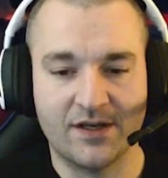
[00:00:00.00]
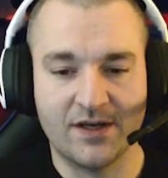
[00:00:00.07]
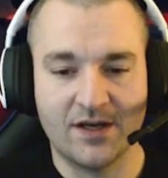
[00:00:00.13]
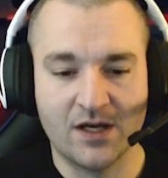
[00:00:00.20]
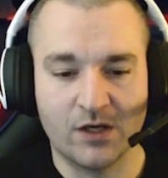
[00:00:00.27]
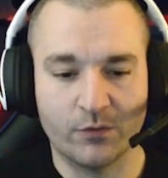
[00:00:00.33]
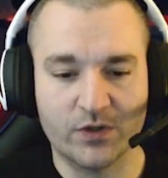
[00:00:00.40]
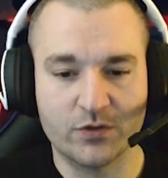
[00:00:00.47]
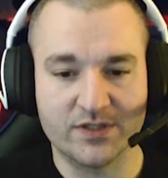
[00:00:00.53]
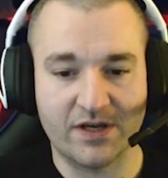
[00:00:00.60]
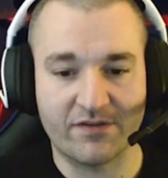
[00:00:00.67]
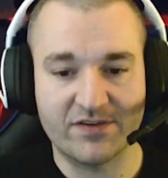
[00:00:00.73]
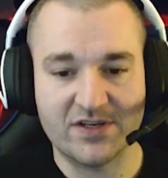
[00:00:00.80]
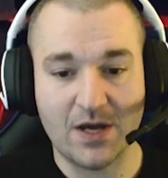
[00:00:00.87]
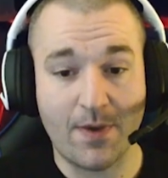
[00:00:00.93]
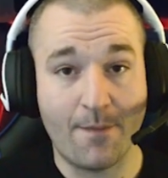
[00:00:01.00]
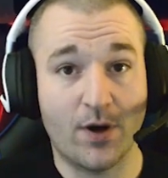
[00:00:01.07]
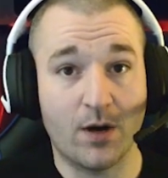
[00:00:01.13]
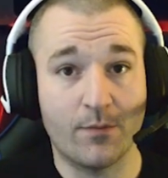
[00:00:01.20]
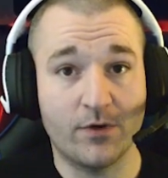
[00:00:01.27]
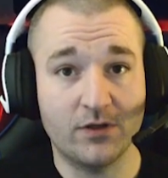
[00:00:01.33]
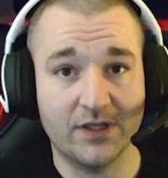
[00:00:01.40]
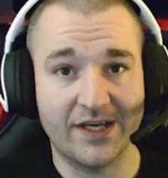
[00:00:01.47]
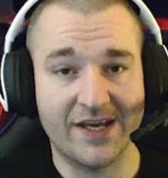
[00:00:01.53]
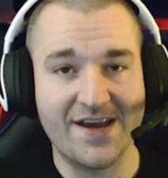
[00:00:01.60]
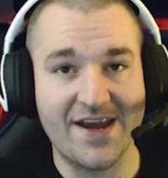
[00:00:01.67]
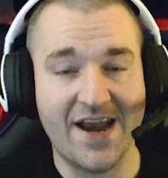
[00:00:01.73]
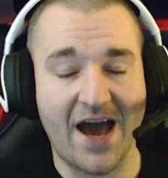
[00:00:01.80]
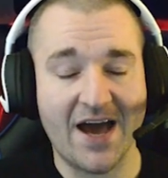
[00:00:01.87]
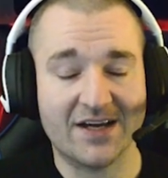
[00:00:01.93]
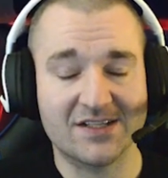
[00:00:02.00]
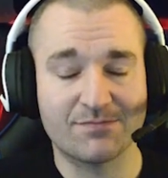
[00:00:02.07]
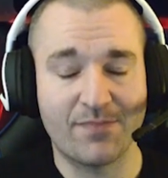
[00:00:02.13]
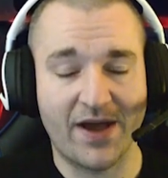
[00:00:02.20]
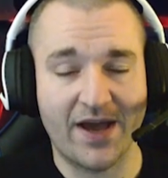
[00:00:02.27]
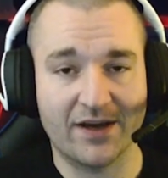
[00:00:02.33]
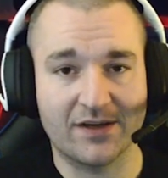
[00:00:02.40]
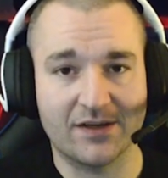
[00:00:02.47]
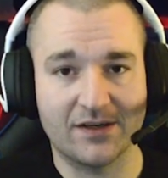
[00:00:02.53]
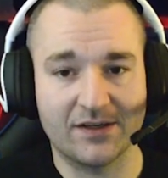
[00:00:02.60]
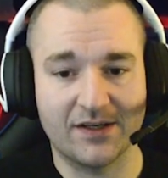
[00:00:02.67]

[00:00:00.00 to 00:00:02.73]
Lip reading: which was every time I pummel, it knocks back